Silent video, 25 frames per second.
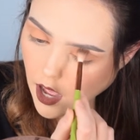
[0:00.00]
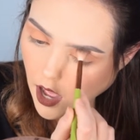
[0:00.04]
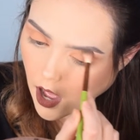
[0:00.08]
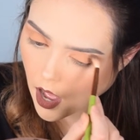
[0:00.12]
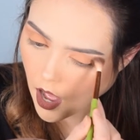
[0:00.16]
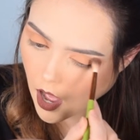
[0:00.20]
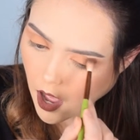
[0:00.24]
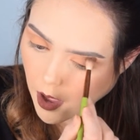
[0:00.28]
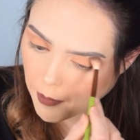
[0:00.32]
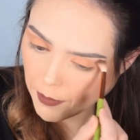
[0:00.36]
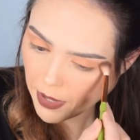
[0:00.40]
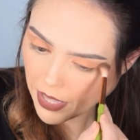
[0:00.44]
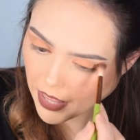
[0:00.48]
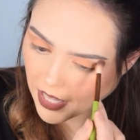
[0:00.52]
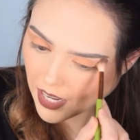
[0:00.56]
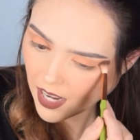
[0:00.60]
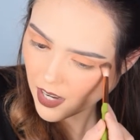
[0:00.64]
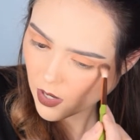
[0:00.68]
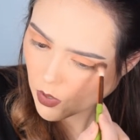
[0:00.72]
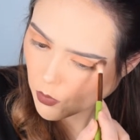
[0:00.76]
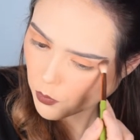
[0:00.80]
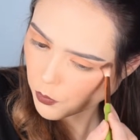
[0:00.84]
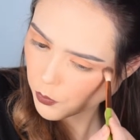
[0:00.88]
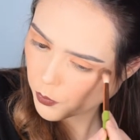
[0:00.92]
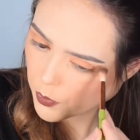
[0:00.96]
Um, and then I
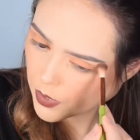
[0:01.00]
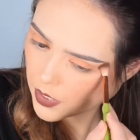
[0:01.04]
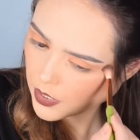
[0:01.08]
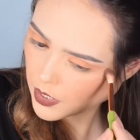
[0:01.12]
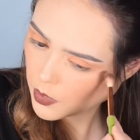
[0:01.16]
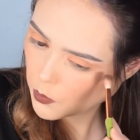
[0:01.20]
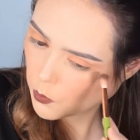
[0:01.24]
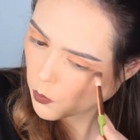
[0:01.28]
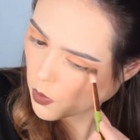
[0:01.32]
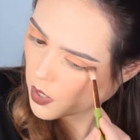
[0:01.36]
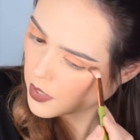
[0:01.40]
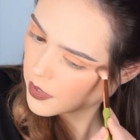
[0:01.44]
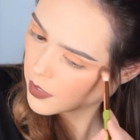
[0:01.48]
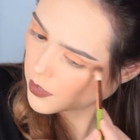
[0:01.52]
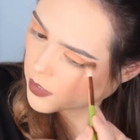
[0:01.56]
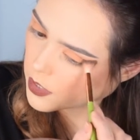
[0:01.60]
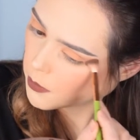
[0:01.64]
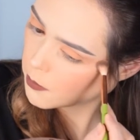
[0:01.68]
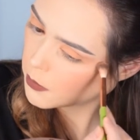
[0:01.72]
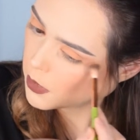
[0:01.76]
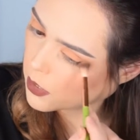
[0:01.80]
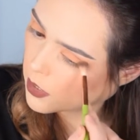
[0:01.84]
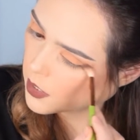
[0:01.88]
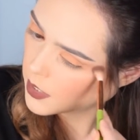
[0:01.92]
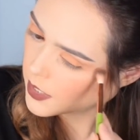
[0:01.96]
don't really want, there's a
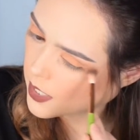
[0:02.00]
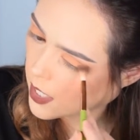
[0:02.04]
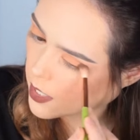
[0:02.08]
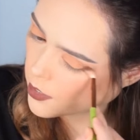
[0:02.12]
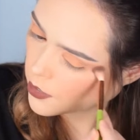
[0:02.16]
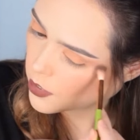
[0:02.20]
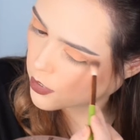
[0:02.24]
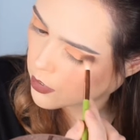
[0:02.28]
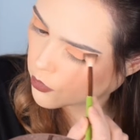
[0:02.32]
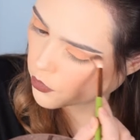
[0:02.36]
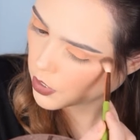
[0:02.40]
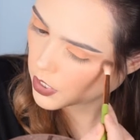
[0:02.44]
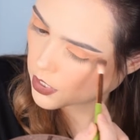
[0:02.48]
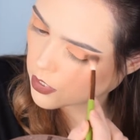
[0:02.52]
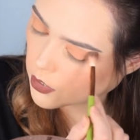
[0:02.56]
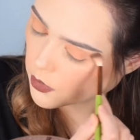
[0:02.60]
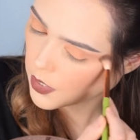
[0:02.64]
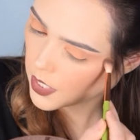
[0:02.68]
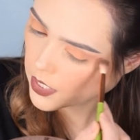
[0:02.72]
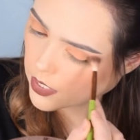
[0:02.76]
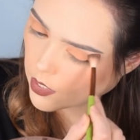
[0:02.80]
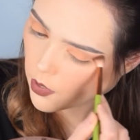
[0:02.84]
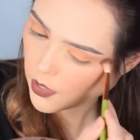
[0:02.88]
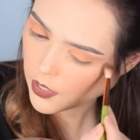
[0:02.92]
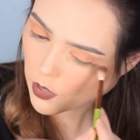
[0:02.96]
mirror attached to the dresser
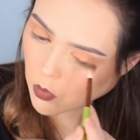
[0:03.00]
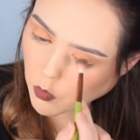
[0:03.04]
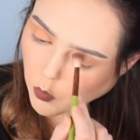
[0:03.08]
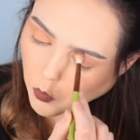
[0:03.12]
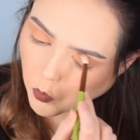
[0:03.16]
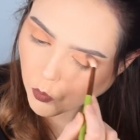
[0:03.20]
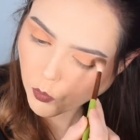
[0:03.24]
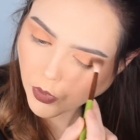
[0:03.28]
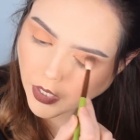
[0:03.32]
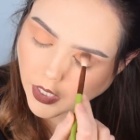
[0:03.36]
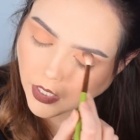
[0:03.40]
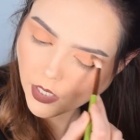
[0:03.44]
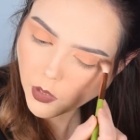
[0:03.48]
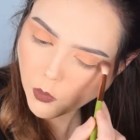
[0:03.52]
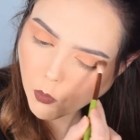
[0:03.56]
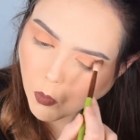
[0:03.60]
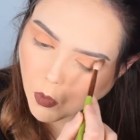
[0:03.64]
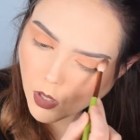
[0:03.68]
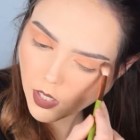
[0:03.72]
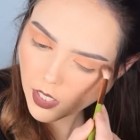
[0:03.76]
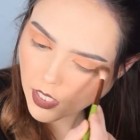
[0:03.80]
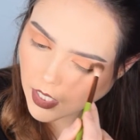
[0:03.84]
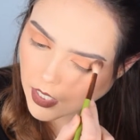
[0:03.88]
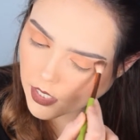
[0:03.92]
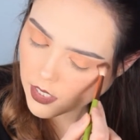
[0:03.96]
right now. I don't really
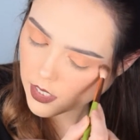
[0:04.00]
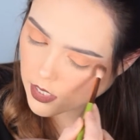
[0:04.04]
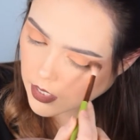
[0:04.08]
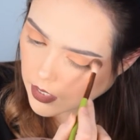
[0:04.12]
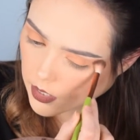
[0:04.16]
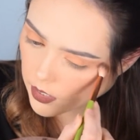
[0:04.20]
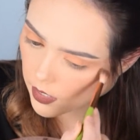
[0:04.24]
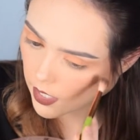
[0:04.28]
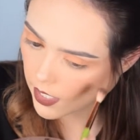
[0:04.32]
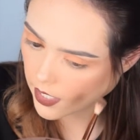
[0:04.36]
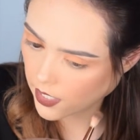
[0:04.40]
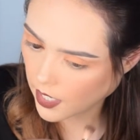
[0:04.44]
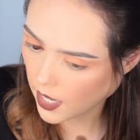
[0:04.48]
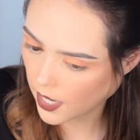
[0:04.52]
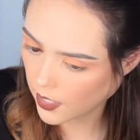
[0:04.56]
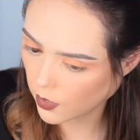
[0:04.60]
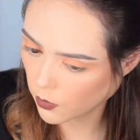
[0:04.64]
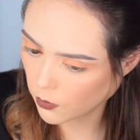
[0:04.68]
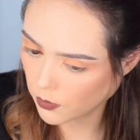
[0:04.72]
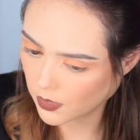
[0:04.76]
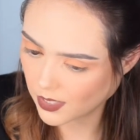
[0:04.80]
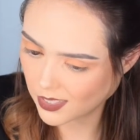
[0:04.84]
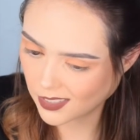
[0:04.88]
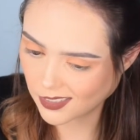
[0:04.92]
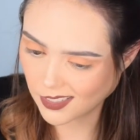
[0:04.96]
want it. Like, I
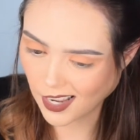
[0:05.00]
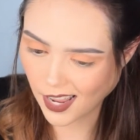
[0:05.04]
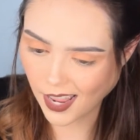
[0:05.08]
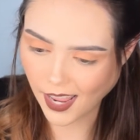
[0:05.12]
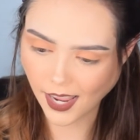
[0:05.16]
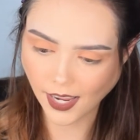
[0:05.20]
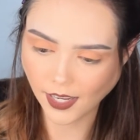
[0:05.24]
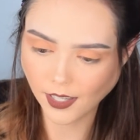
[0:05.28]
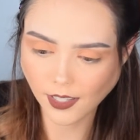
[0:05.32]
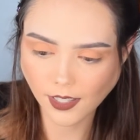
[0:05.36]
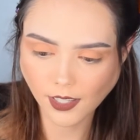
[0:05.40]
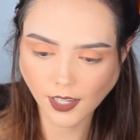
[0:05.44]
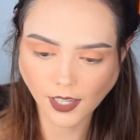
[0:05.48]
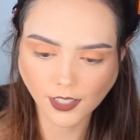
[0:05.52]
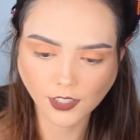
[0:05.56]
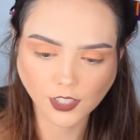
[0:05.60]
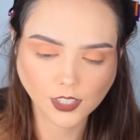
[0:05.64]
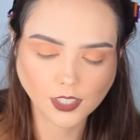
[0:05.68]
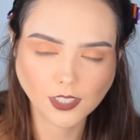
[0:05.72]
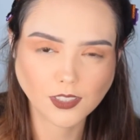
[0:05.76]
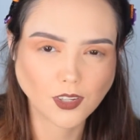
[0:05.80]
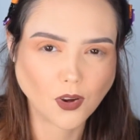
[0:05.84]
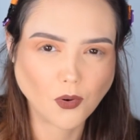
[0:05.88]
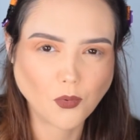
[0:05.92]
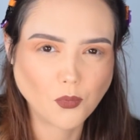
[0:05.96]
don't hate it, I
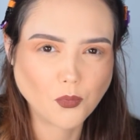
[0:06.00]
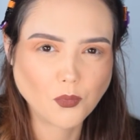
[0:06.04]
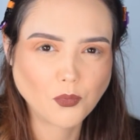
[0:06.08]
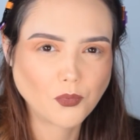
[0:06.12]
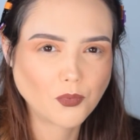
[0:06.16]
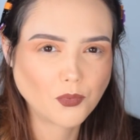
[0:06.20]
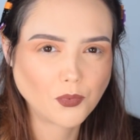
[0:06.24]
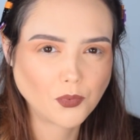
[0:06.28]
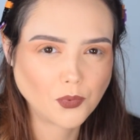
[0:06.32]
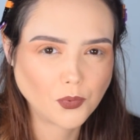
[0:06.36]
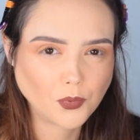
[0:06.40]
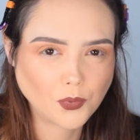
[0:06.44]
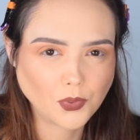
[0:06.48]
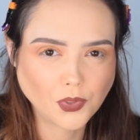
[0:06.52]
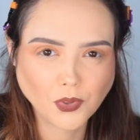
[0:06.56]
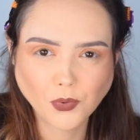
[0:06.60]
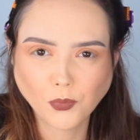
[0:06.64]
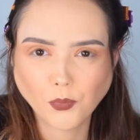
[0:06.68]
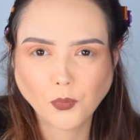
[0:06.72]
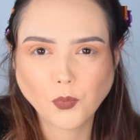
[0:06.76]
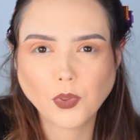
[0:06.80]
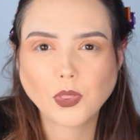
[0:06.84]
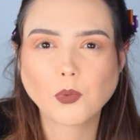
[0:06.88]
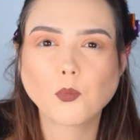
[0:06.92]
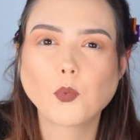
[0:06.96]
just don't, the,
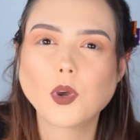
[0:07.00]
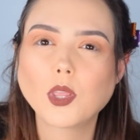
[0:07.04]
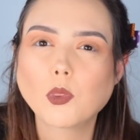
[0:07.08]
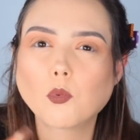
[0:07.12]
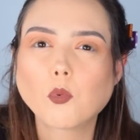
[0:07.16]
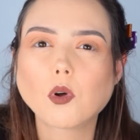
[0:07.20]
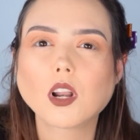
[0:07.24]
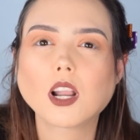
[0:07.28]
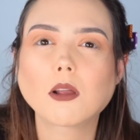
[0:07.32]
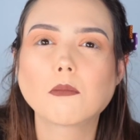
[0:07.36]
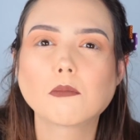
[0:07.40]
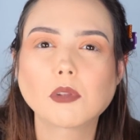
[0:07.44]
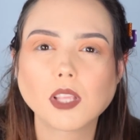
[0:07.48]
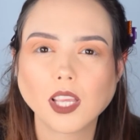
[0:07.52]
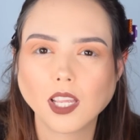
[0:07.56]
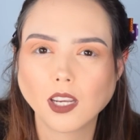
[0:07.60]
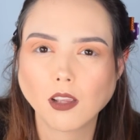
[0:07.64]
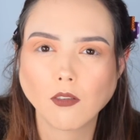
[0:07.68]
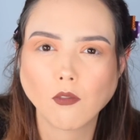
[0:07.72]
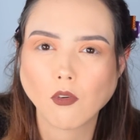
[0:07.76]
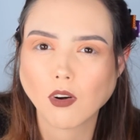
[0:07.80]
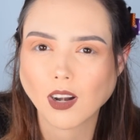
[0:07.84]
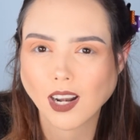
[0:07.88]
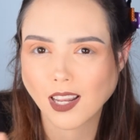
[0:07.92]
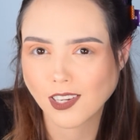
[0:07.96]
with what I'm
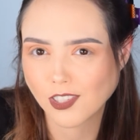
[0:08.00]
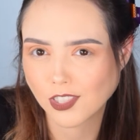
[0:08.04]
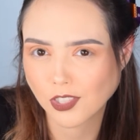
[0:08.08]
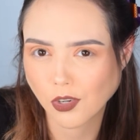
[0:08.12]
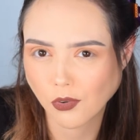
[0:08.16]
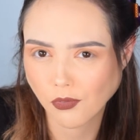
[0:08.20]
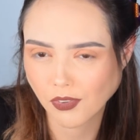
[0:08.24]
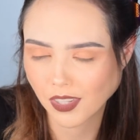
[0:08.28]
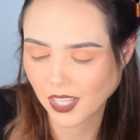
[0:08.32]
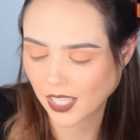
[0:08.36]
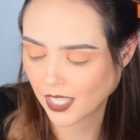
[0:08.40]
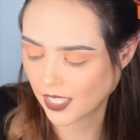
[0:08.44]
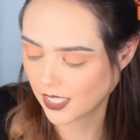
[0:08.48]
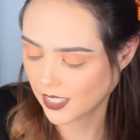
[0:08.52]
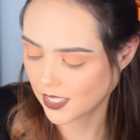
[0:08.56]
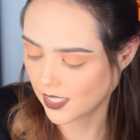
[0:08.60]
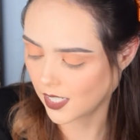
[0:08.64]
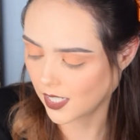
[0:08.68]
planning for it, I just don't feel like it's